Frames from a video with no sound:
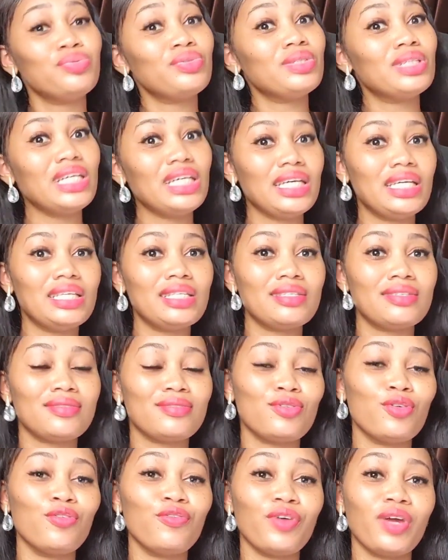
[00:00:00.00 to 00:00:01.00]
please
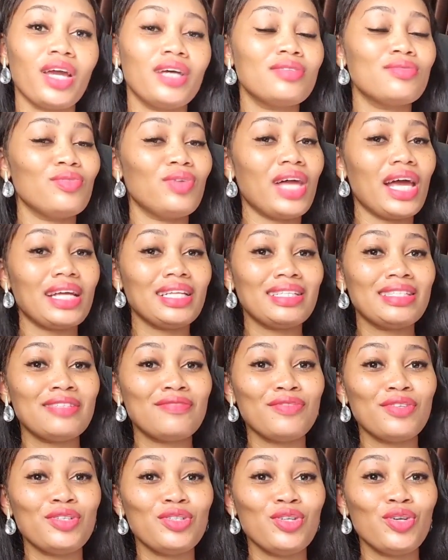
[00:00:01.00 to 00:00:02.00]
don't forget to like
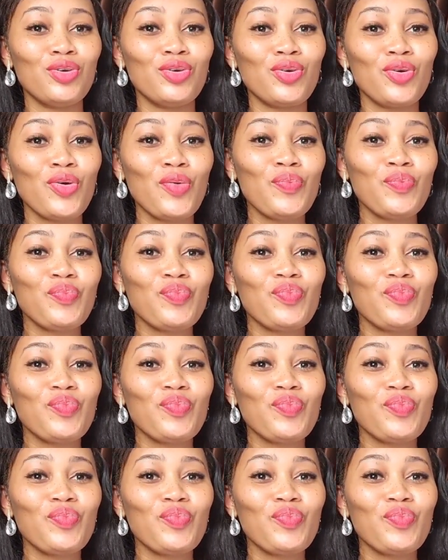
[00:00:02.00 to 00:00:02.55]
this video,